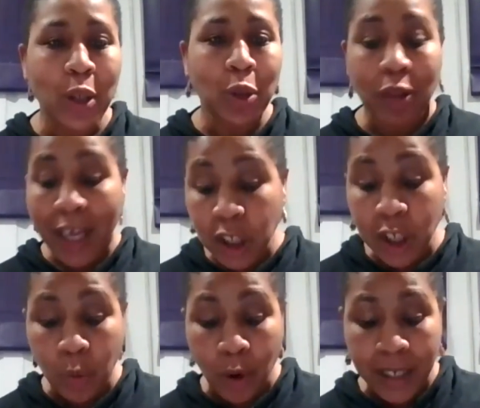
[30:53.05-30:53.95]
So that's
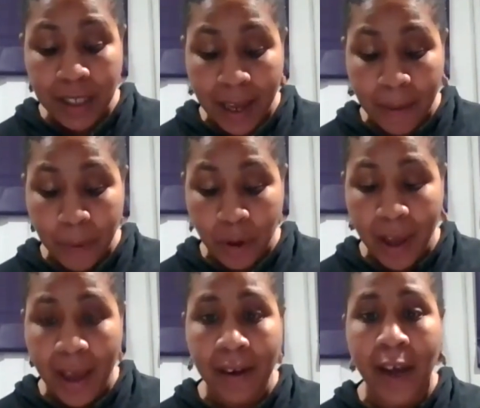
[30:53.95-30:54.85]
just one example.
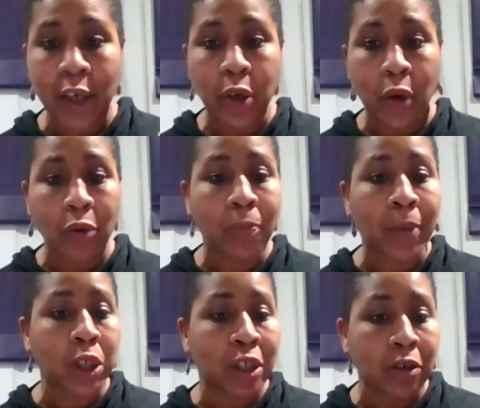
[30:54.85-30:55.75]
And I know
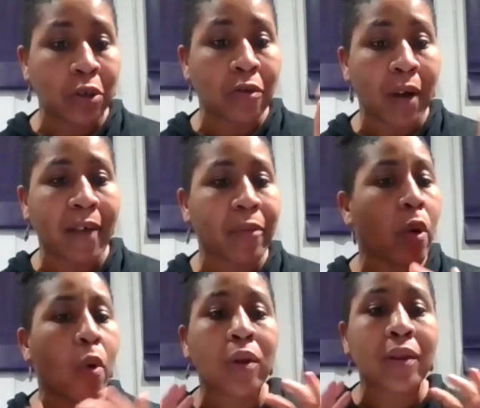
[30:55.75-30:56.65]
Bashir, you have a
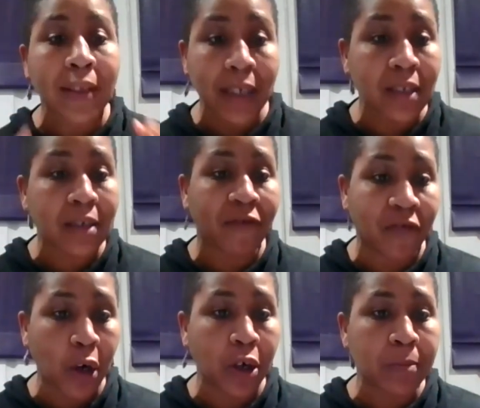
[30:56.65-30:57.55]
whole list of
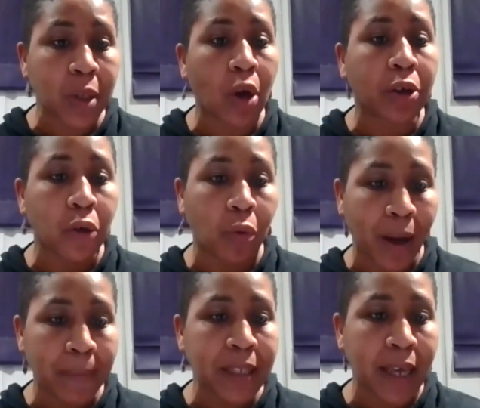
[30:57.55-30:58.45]
farms on your
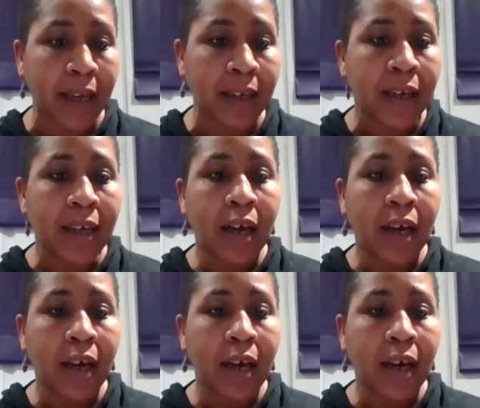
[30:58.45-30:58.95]
website